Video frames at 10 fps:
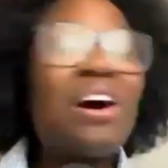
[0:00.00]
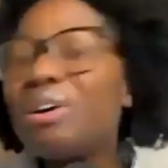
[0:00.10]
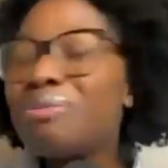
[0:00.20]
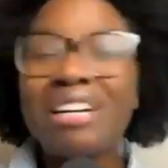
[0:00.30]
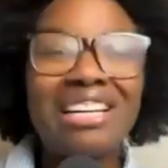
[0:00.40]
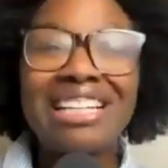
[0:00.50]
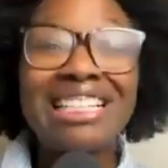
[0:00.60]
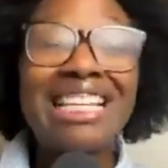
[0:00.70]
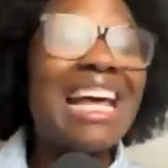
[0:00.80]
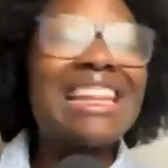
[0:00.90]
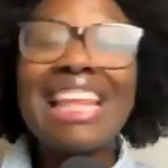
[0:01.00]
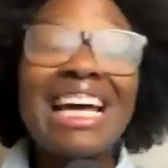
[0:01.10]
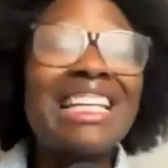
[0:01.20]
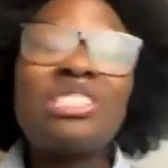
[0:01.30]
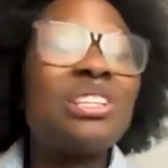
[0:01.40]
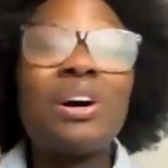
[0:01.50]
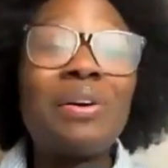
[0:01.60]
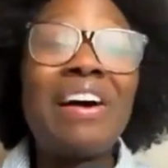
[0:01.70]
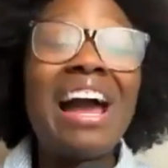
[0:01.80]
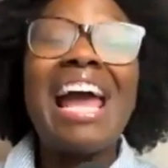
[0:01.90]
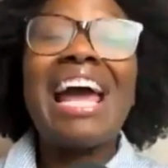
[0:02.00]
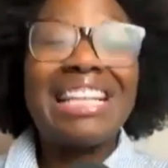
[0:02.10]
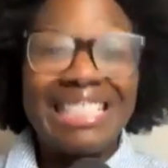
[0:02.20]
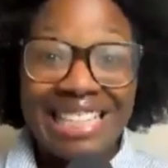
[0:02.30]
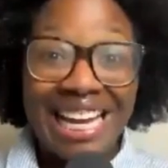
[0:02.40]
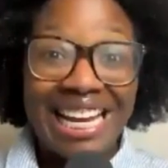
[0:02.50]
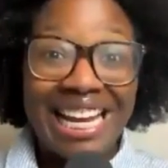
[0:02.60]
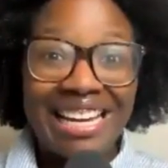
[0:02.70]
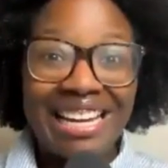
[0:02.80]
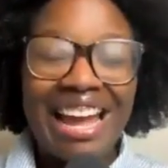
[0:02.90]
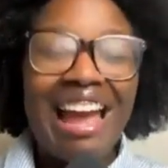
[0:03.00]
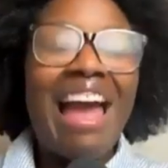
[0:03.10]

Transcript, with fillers: Oh my goodness, that is so exciting.